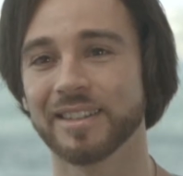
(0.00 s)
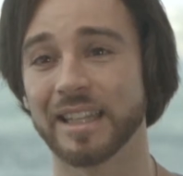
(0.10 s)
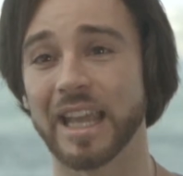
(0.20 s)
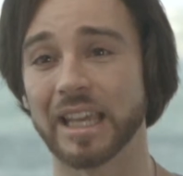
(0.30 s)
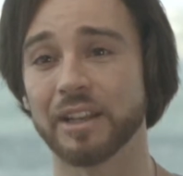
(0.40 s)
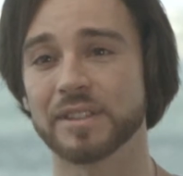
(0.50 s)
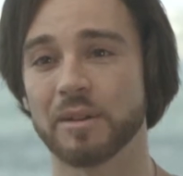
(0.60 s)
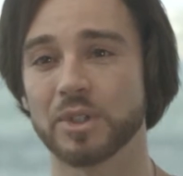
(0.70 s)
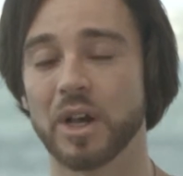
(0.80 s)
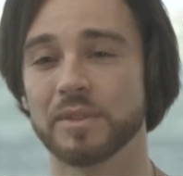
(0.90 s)
the negative
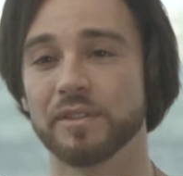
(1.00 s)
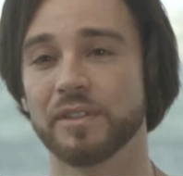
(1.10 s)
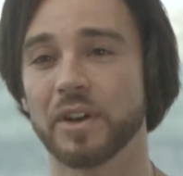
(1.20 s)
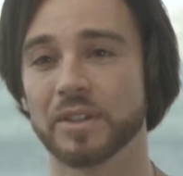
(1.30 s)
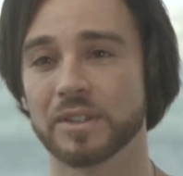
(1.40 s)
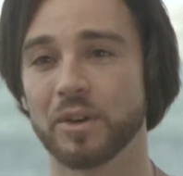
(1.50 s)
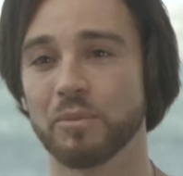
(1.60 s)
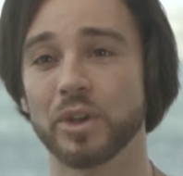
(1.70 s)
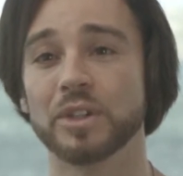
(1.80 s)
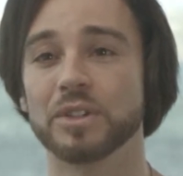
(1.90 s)
sometimes and focus
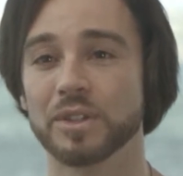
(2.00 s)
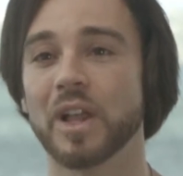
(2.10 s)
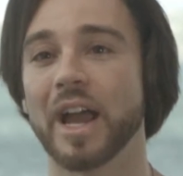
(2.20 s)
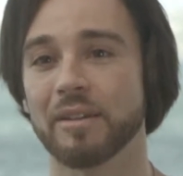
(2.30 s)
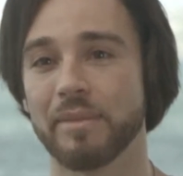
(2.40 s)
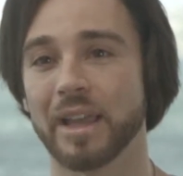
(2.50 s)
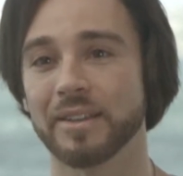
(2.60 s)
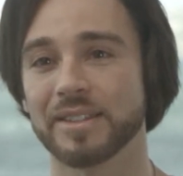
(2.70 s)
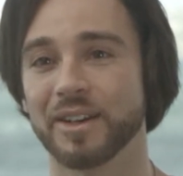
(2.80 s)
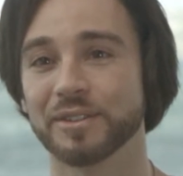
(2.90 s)
on what you do like about
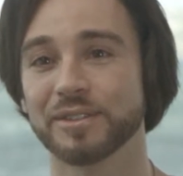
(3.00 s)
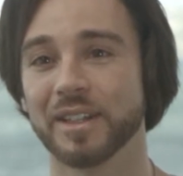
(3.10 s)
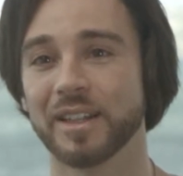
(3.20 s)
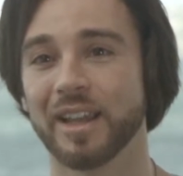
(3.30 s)
yourself.